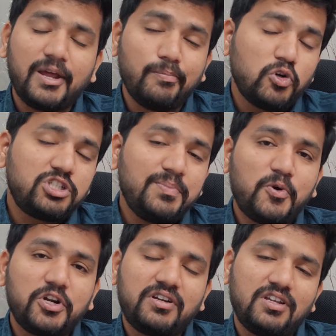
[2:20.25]
And most
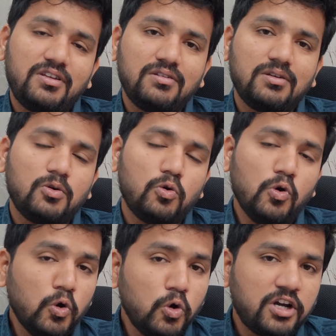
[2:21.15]
importantly,
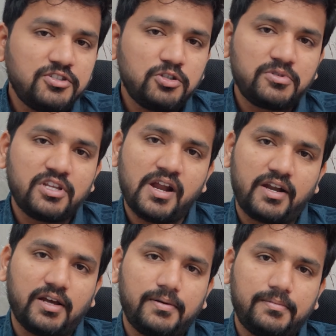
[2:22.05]
who consumes the
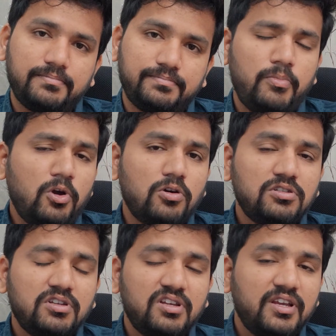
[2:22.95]
data?
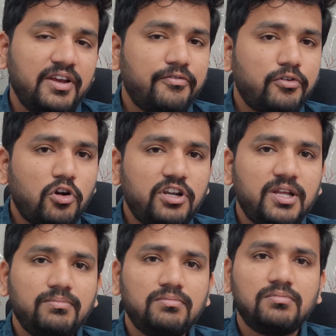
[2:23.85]
Because a
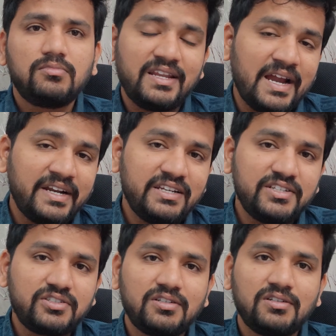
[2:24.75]
fraud team, an
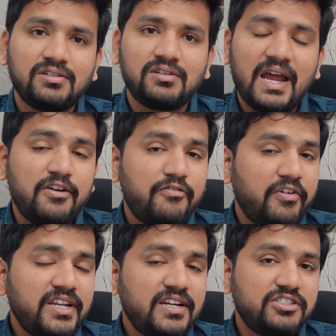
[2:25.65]
analyst, and a
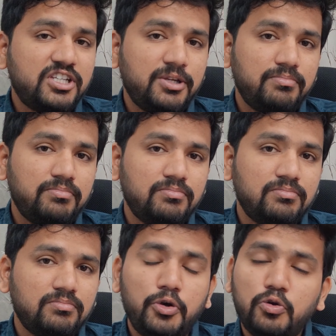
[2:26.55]
finance team
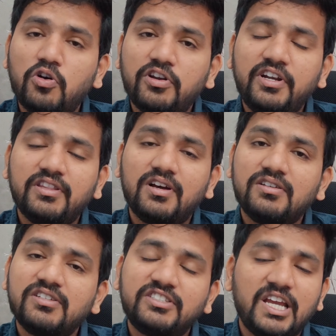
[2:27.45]
do not need
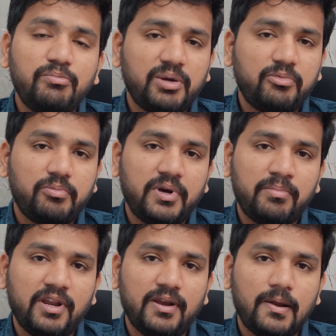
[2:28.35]
the same type of
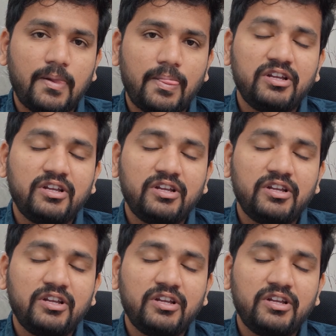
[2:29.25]
pipeline.